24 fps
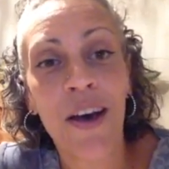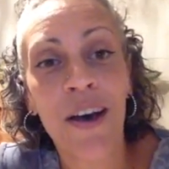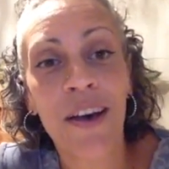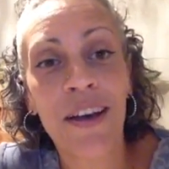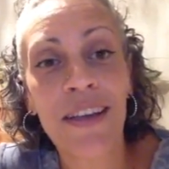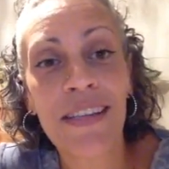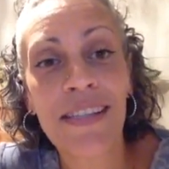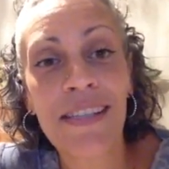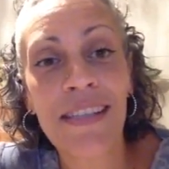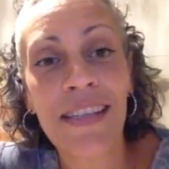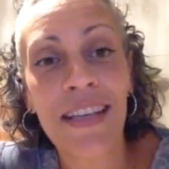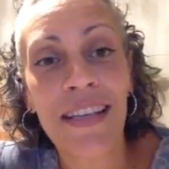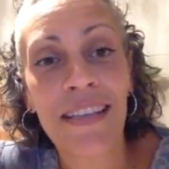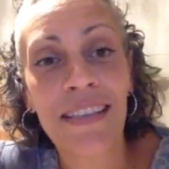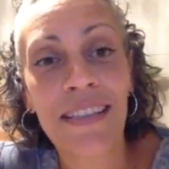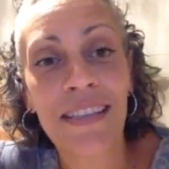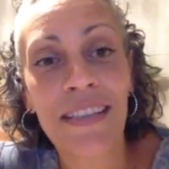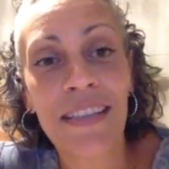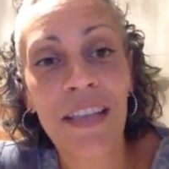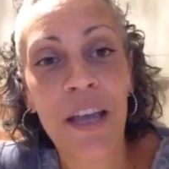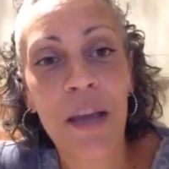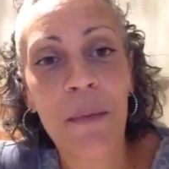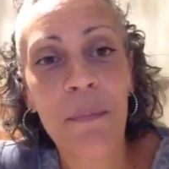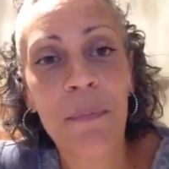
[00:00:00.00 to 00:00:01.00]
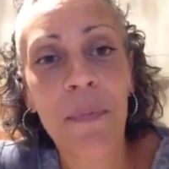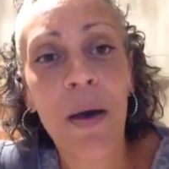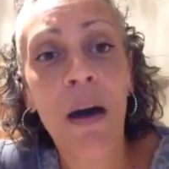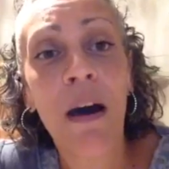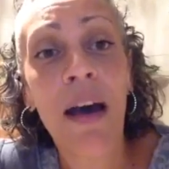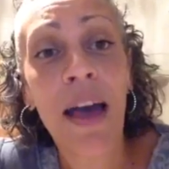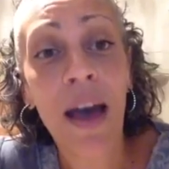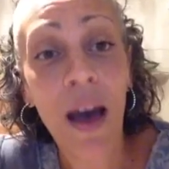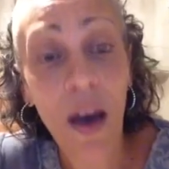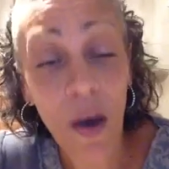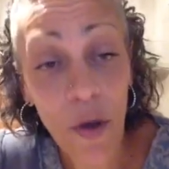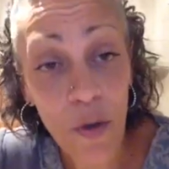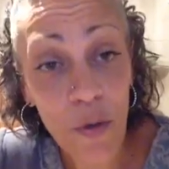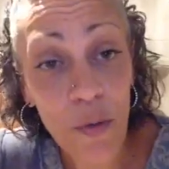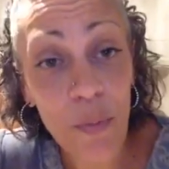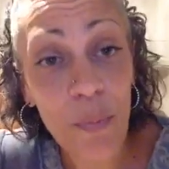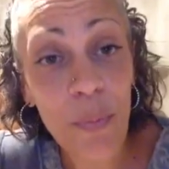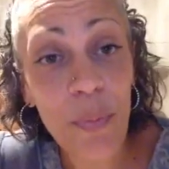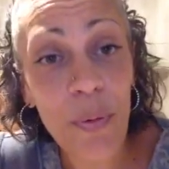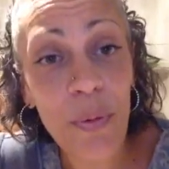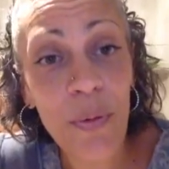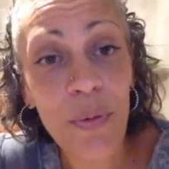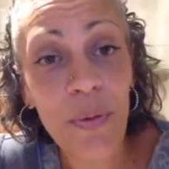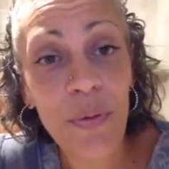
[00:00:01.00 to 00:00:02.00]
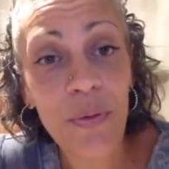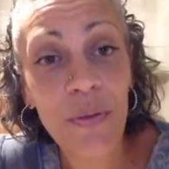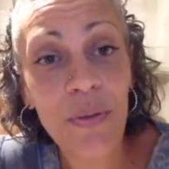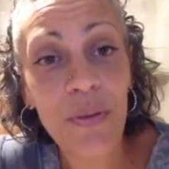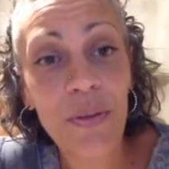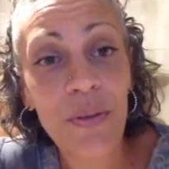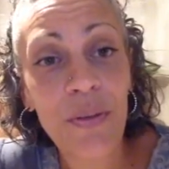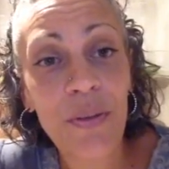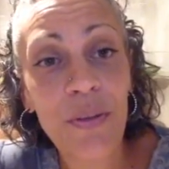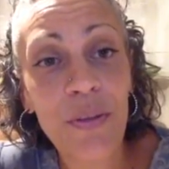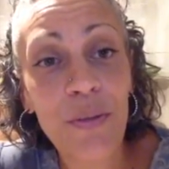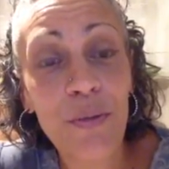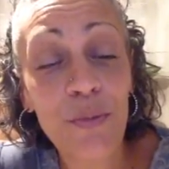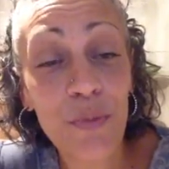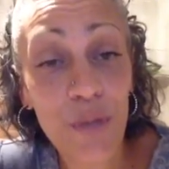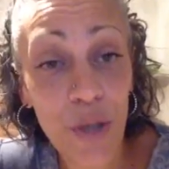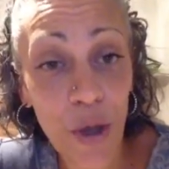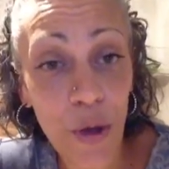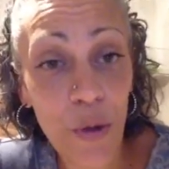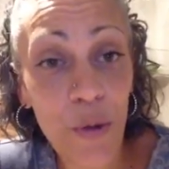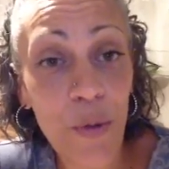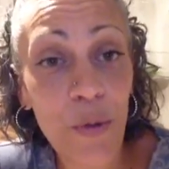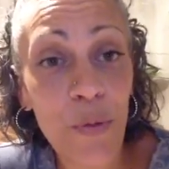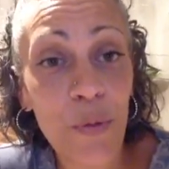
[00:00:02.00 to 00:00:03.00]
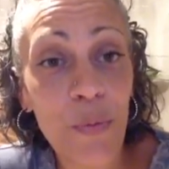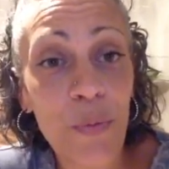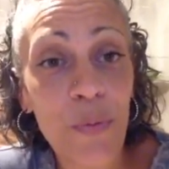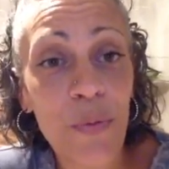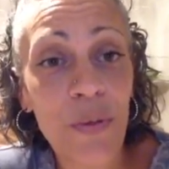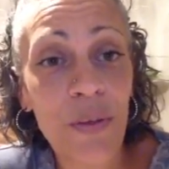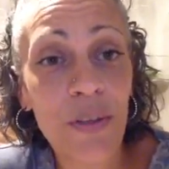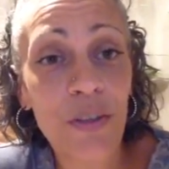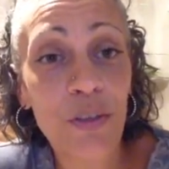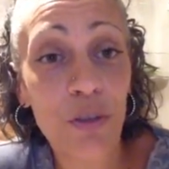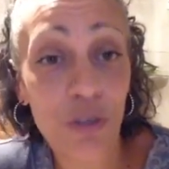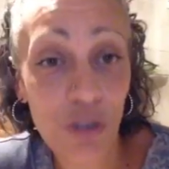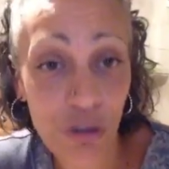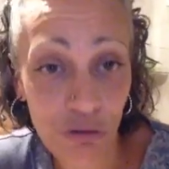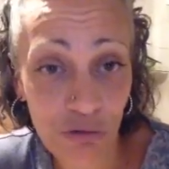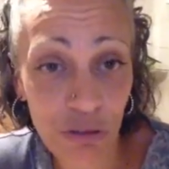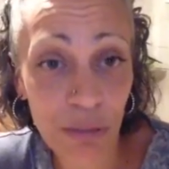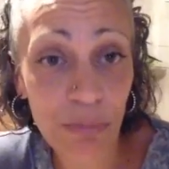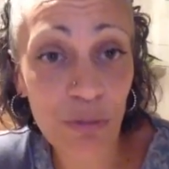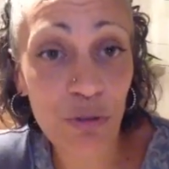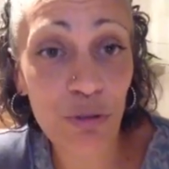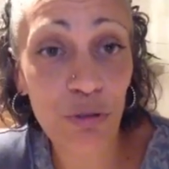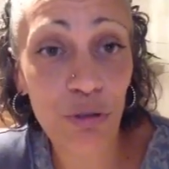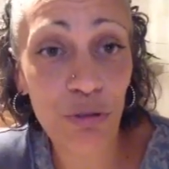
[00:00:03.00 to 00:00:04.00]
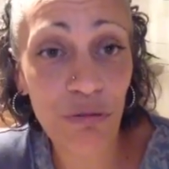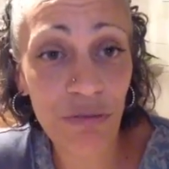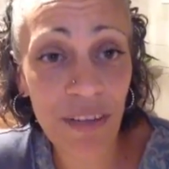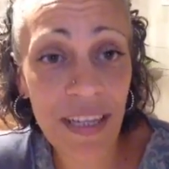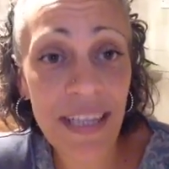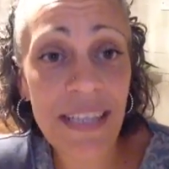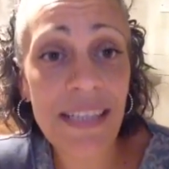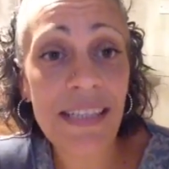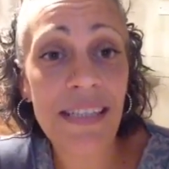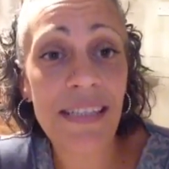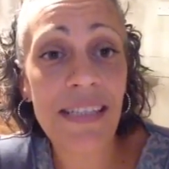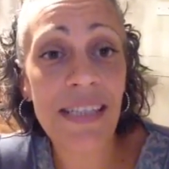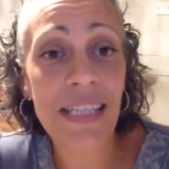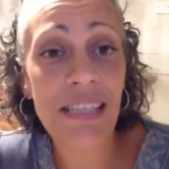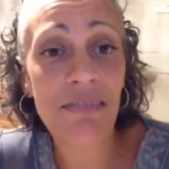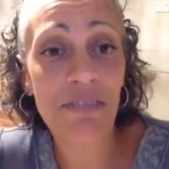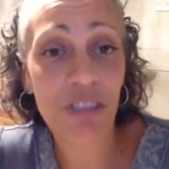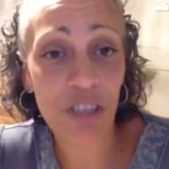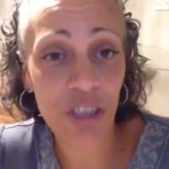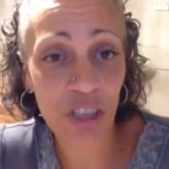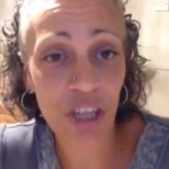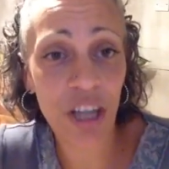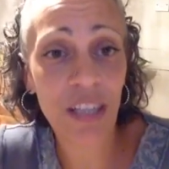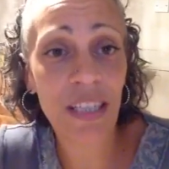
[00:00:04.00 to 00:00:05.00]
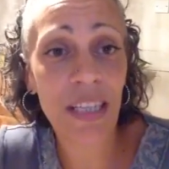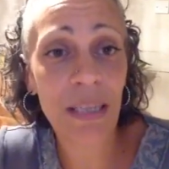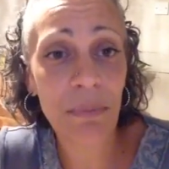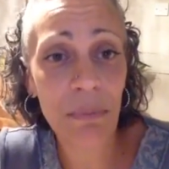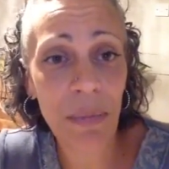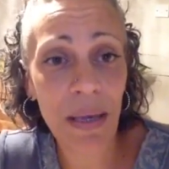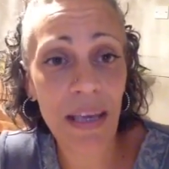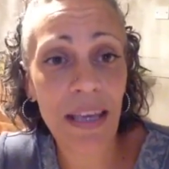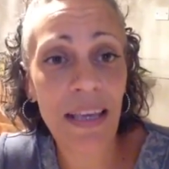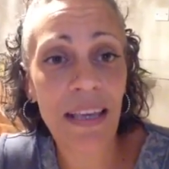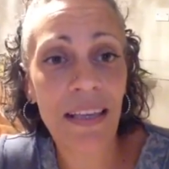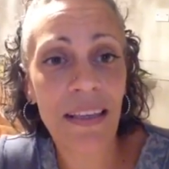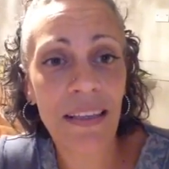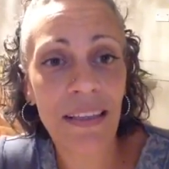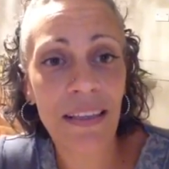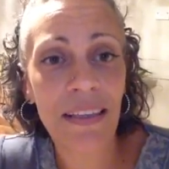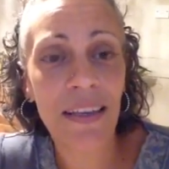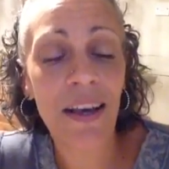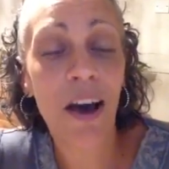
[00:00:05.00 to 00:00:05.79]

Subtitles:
I said, I hope you know your scriptural reasons for shunning me.